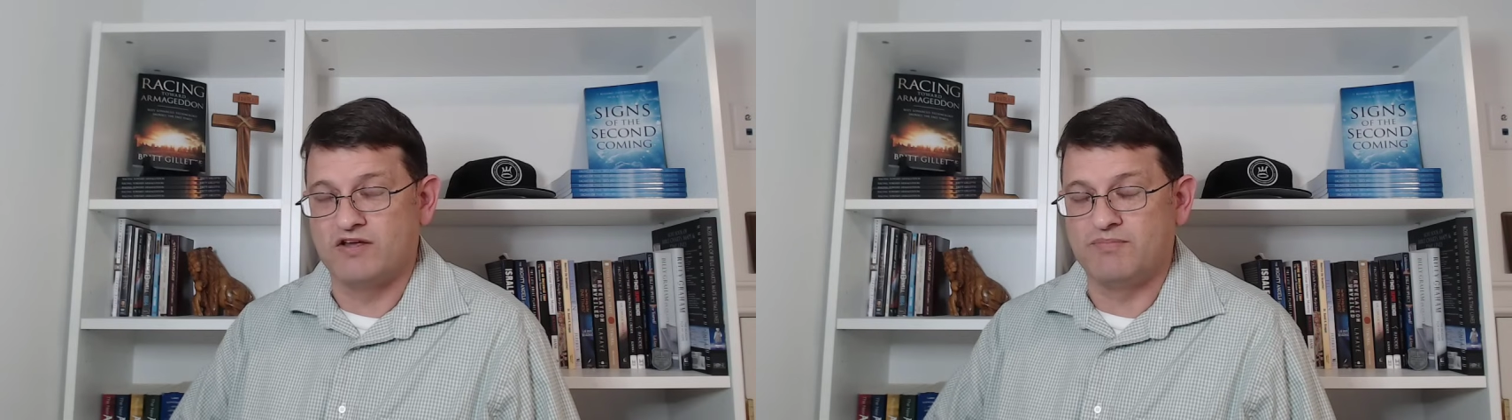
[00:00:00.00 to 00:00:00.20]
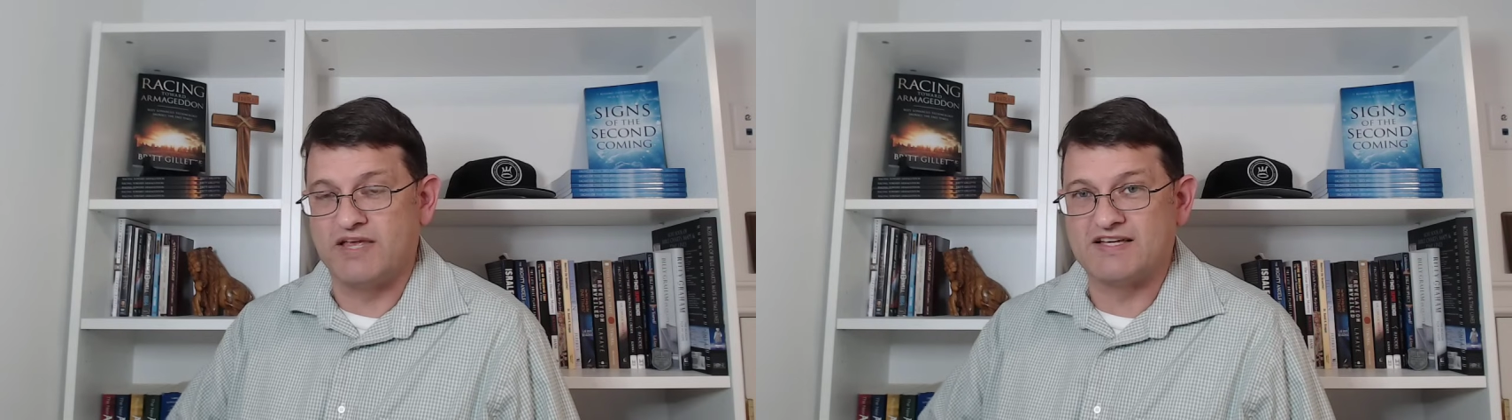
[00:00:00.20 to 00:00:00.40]

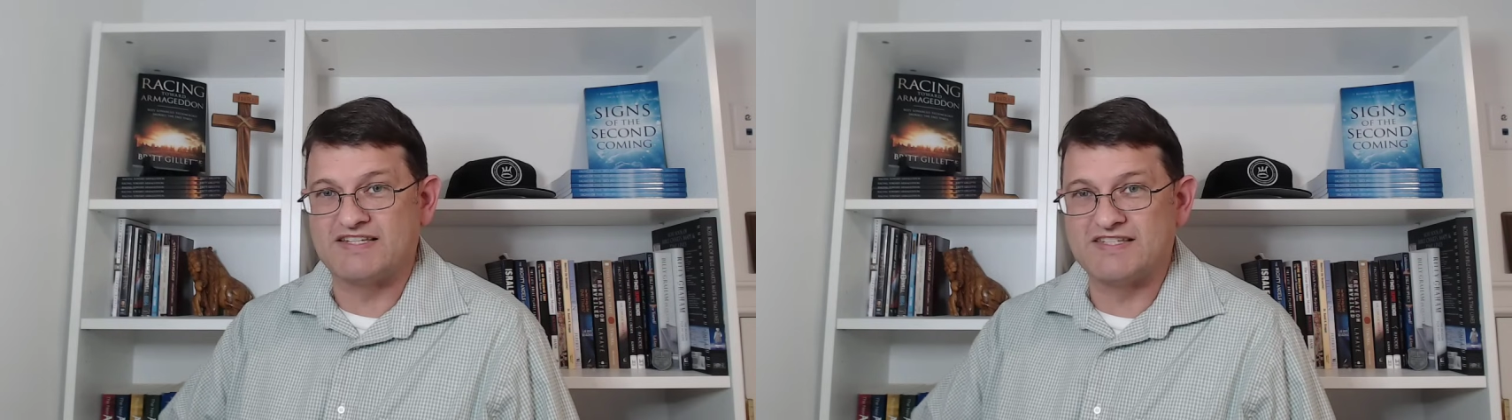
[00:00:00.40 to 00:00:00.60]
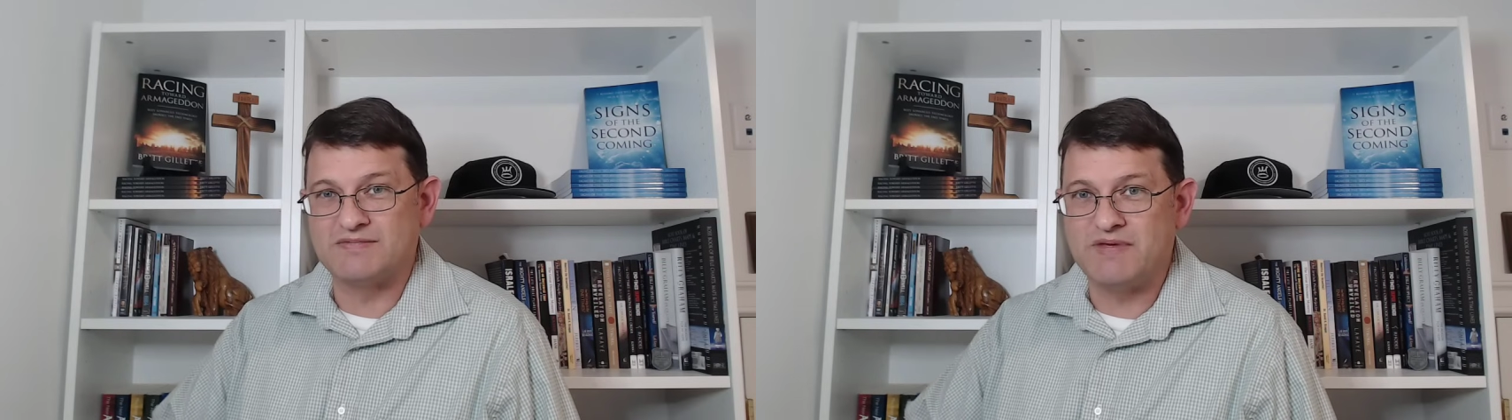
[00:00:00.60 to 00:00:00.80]
to be
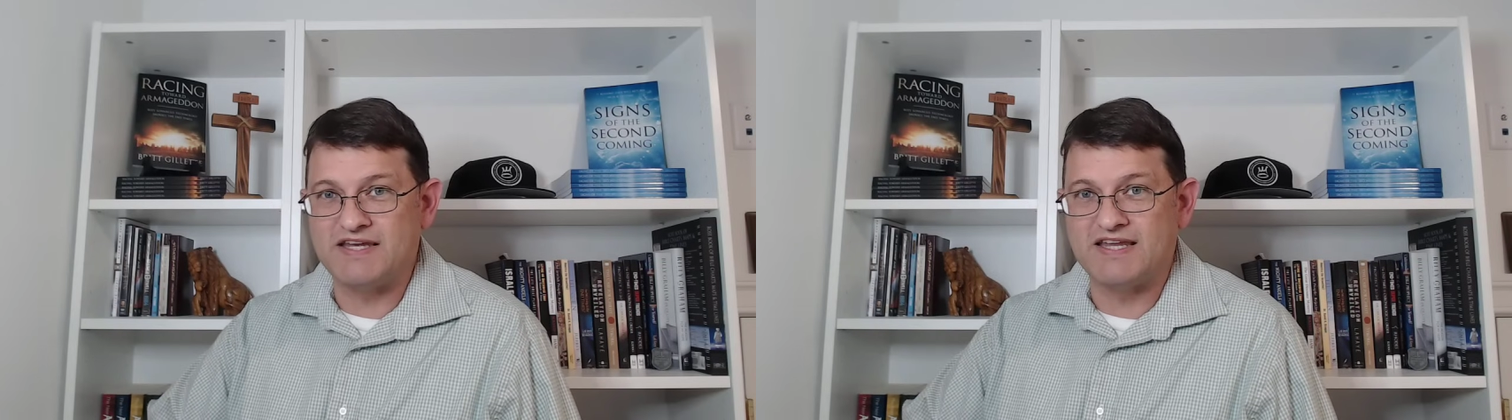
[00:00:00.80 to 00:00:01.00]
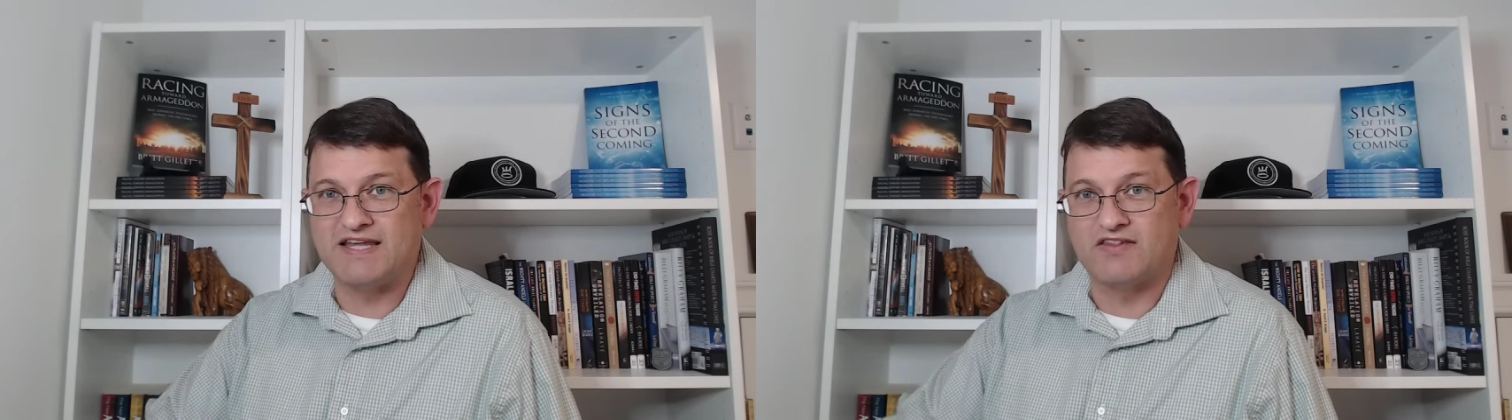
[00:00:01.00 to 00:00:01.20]

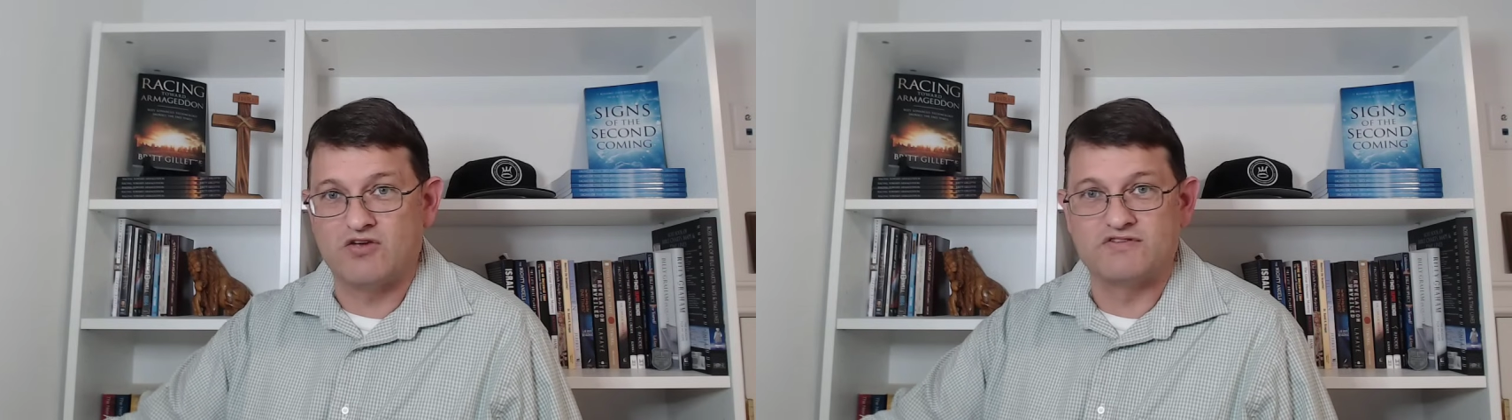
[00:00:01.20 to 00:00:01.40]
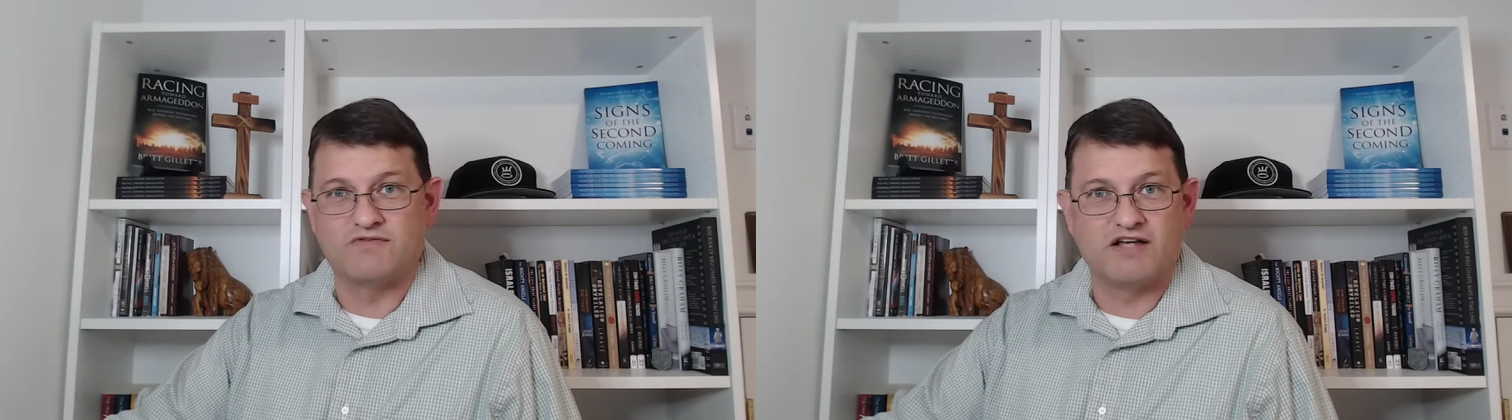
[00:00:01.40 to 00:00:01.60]
expending
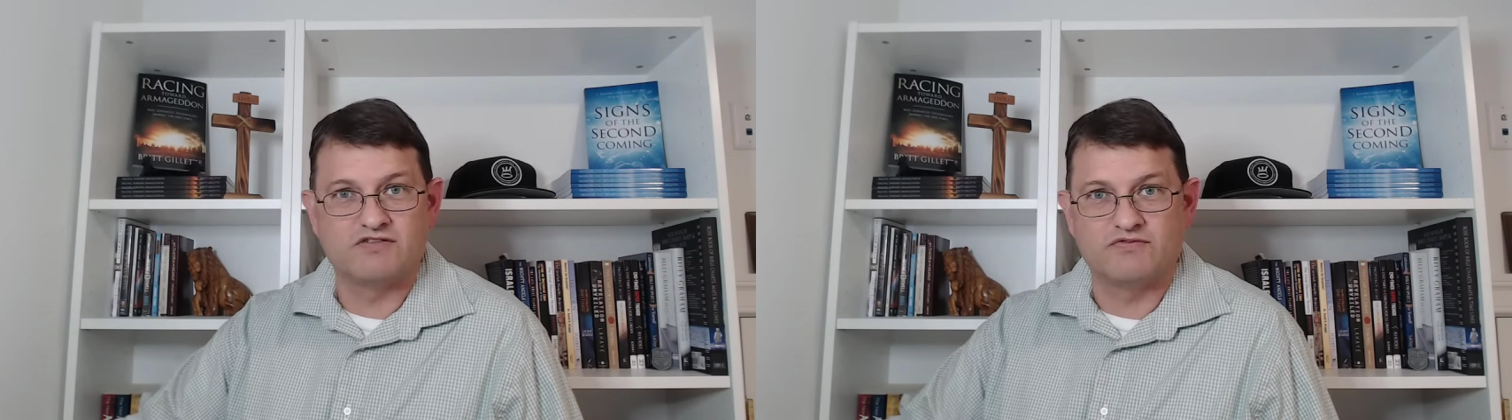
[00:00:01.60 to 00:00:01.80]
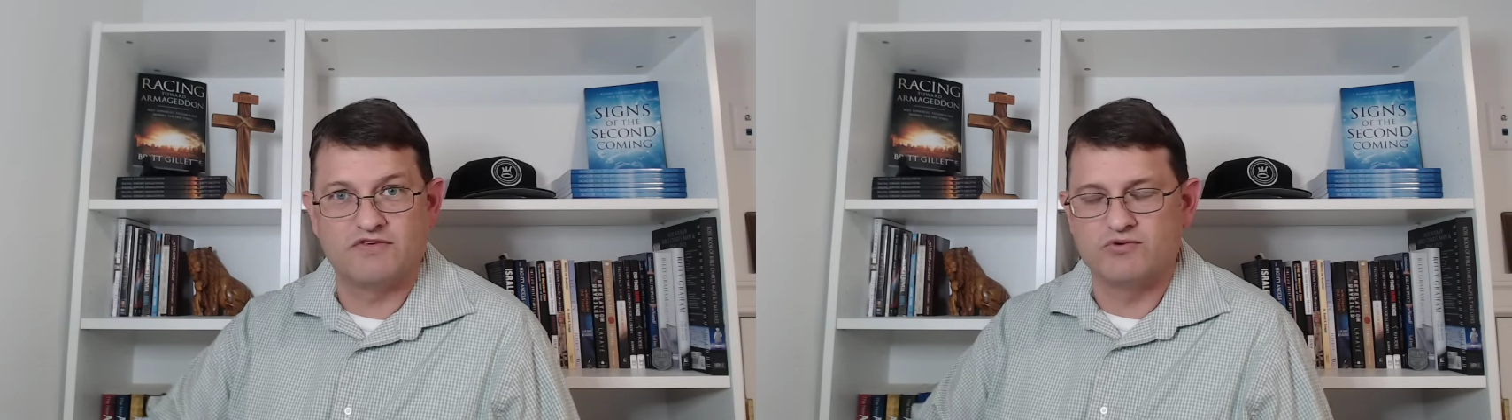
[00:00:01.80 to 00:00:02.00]
those
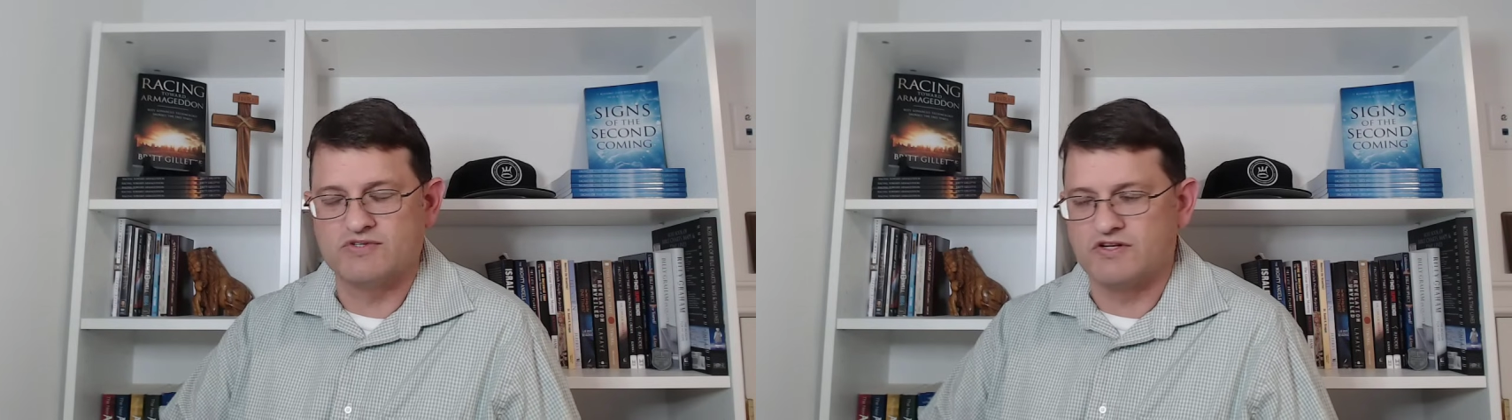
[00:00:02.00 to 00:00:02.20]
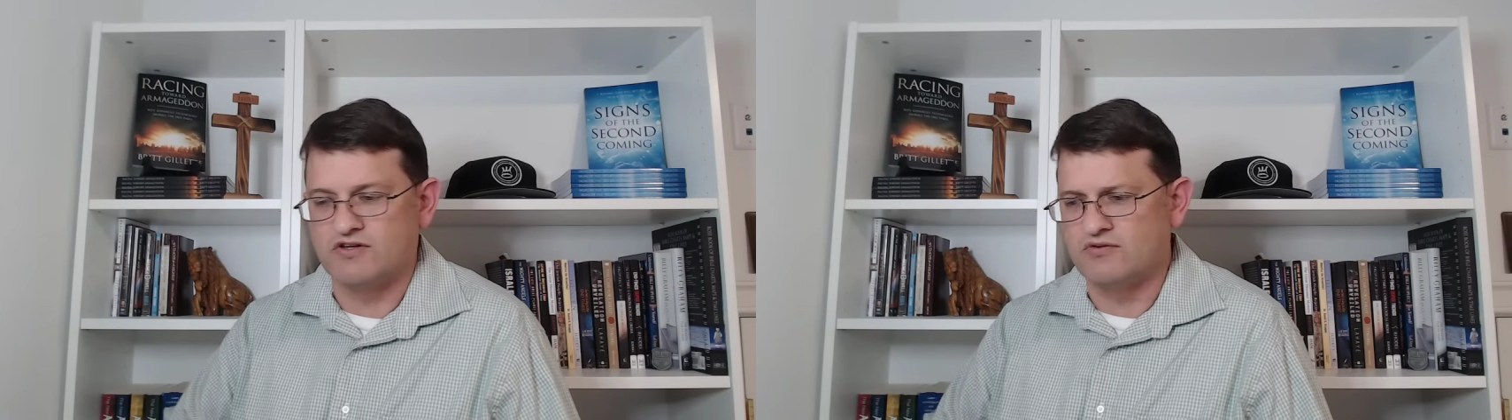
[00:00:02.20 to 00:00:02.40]
fossil
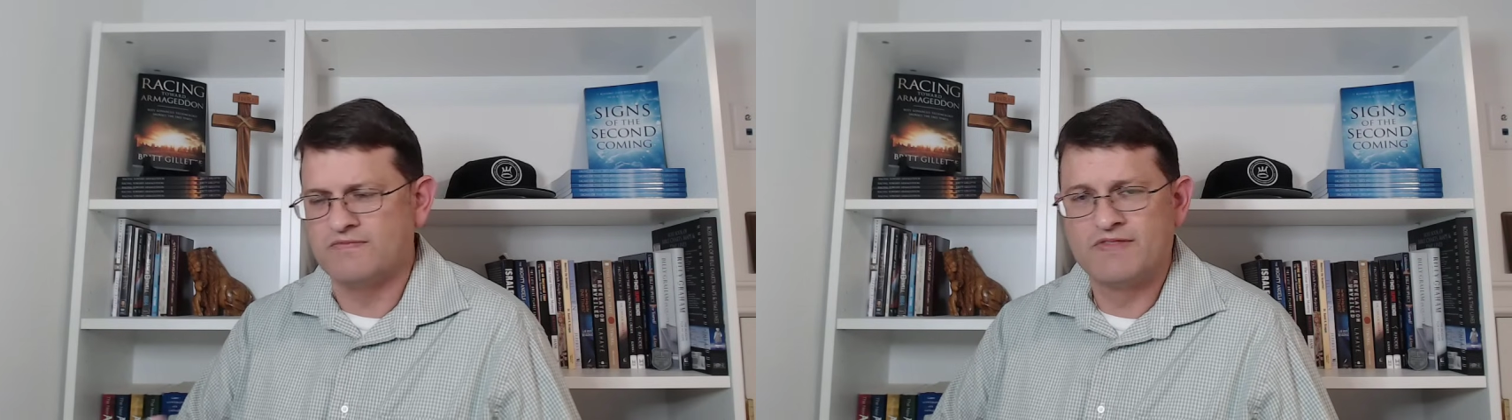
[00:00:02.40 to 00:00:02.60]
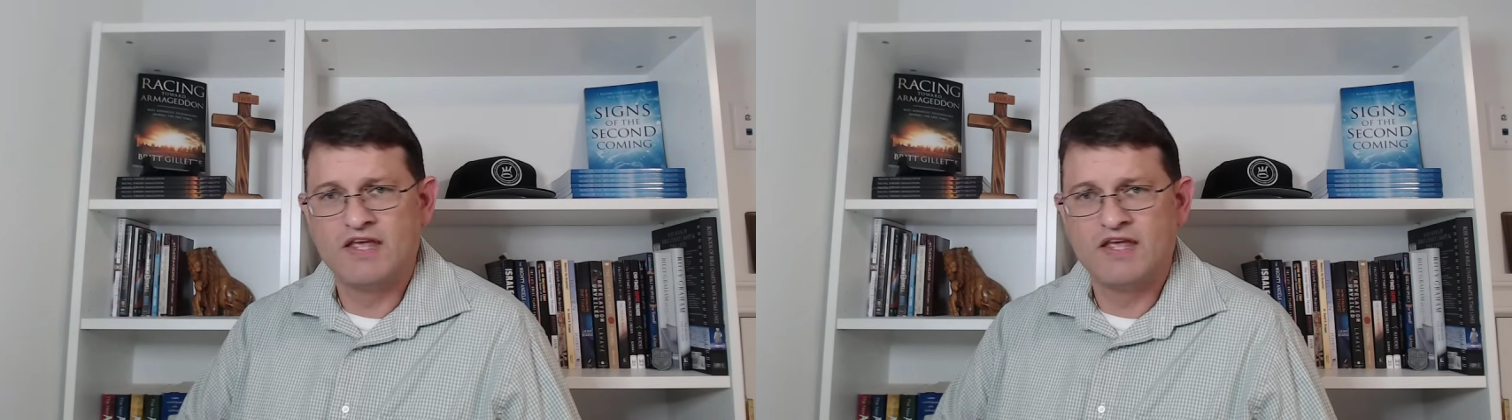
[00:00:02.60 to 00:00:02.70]
fuels to do?